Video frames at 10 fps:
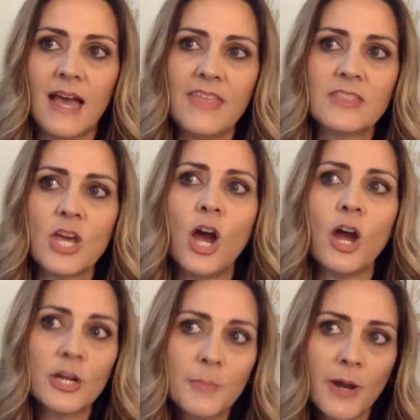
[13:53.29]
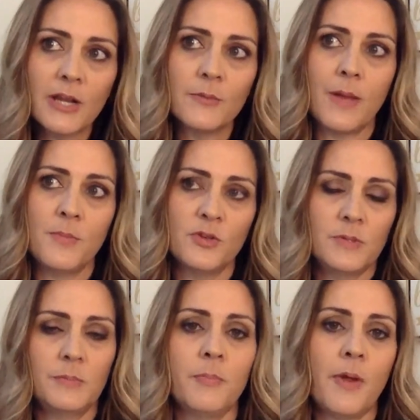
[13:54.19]
I think the hard part and why most
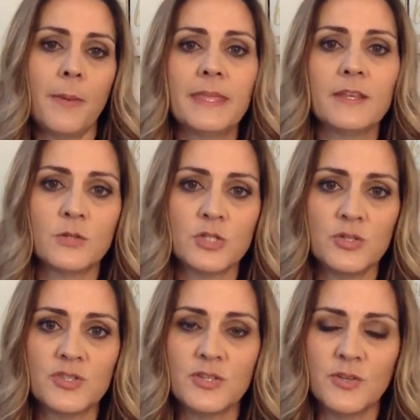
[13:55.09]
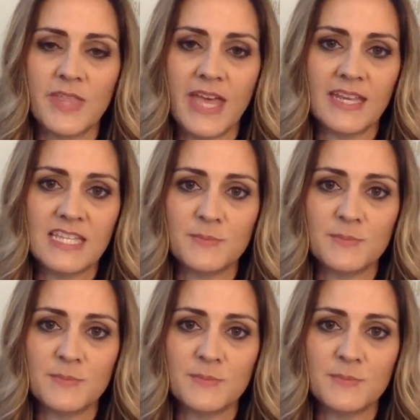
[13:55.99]
people probably don't choose to do that